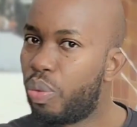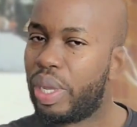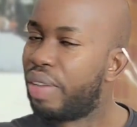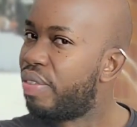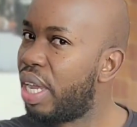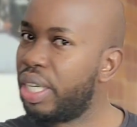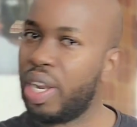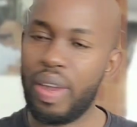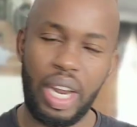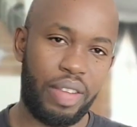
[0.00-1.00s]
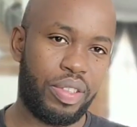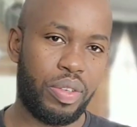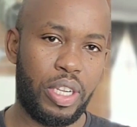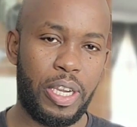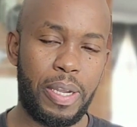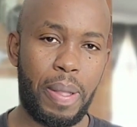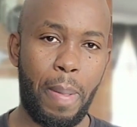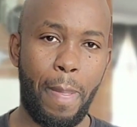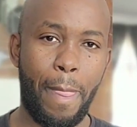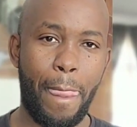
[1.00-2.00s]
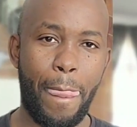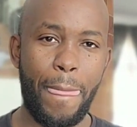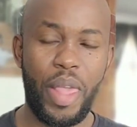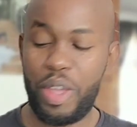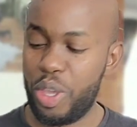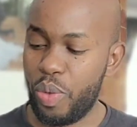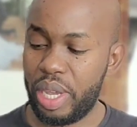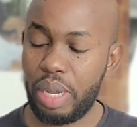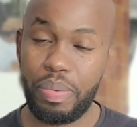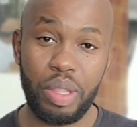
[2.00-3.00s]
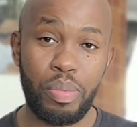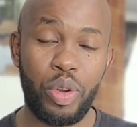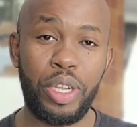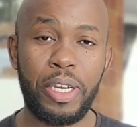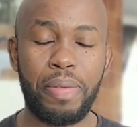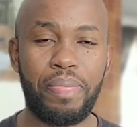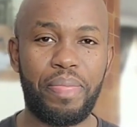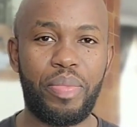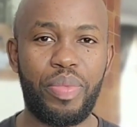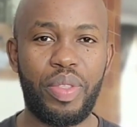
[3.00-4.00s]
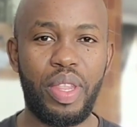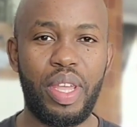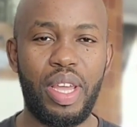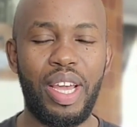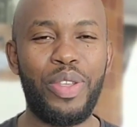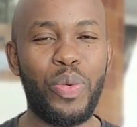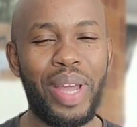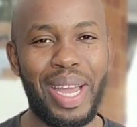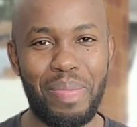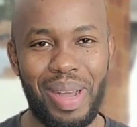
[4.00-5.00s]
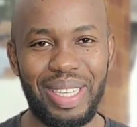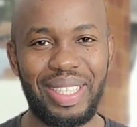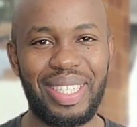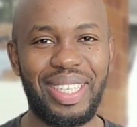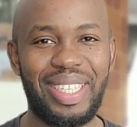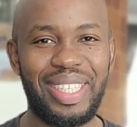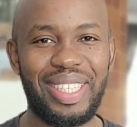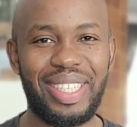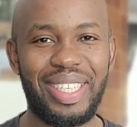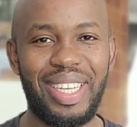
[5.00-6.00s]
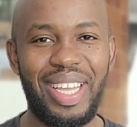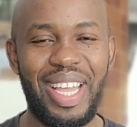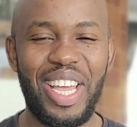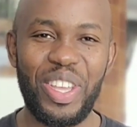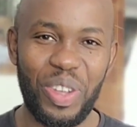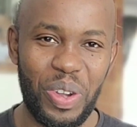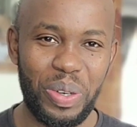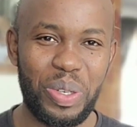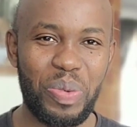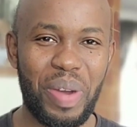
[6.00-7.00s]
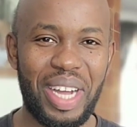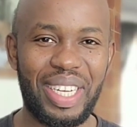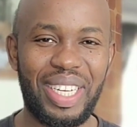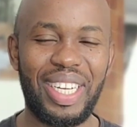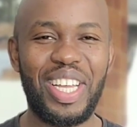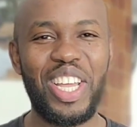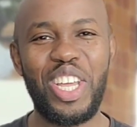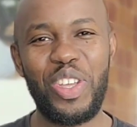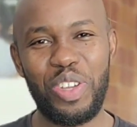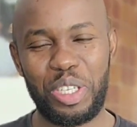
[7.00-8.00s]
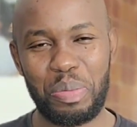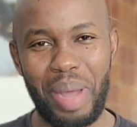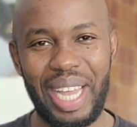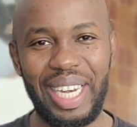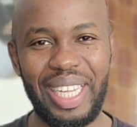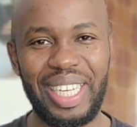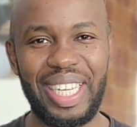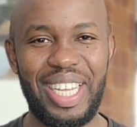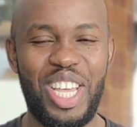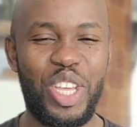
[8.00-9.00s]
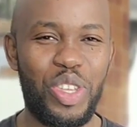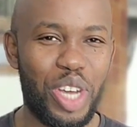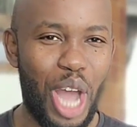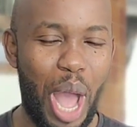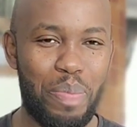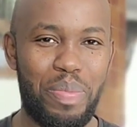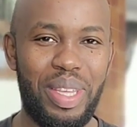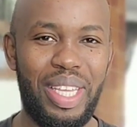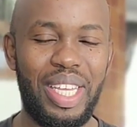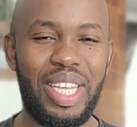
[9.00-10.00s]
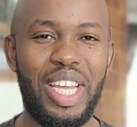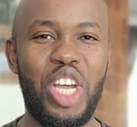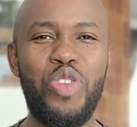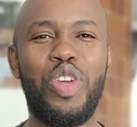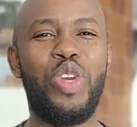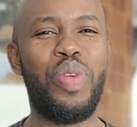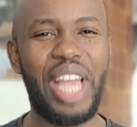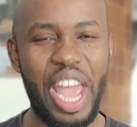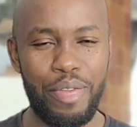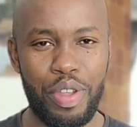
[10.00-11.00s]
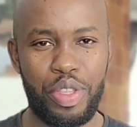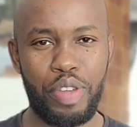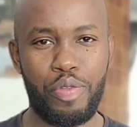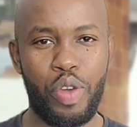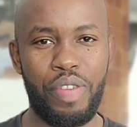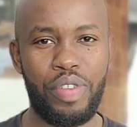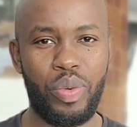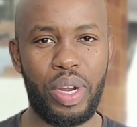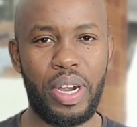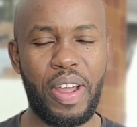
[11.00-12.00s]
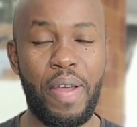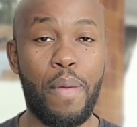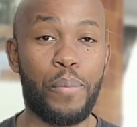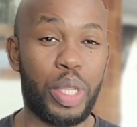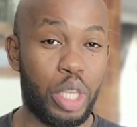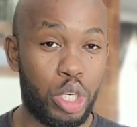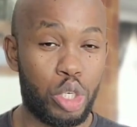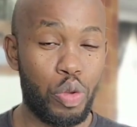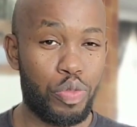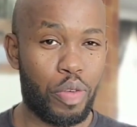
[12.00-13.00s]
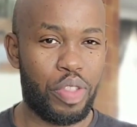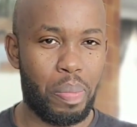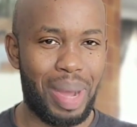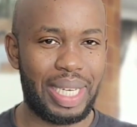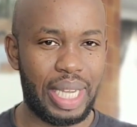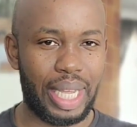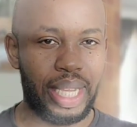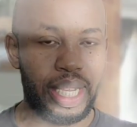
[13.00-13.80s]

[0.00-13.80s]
we have done in our lives today. You wake up in the morning and you wear a mask. You go to work, you're smiling, you're happy, you're doing everything for everyone. But the truth of the matter